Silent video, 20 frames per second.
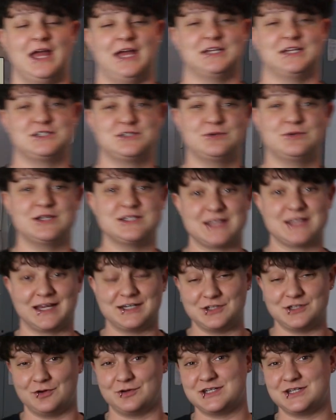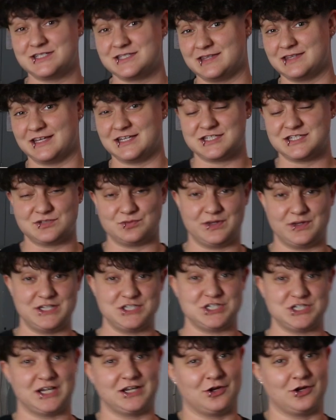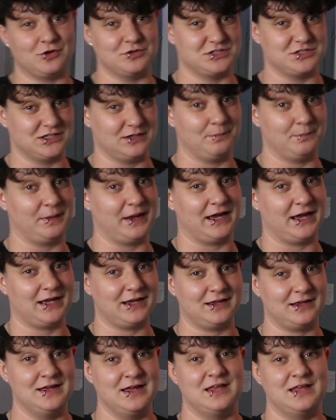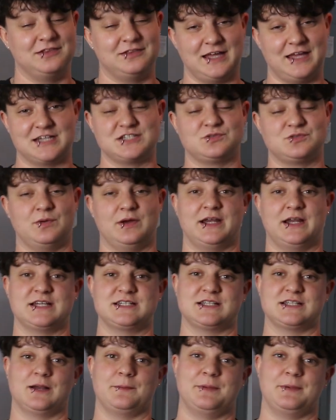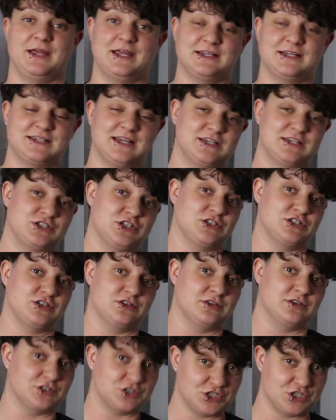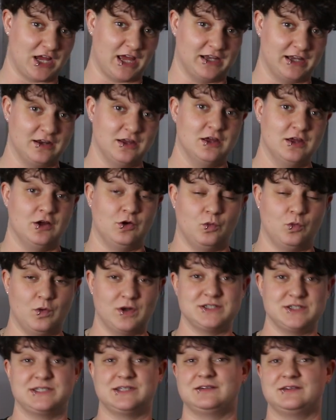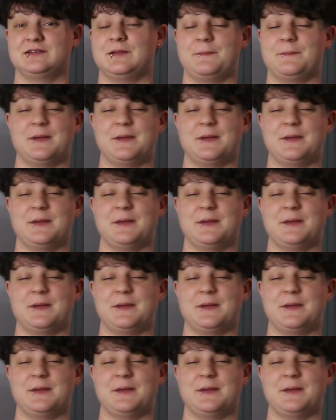As soon as I notice they switch and go to the back, that's when I start paying attention to the shed. Once they're in the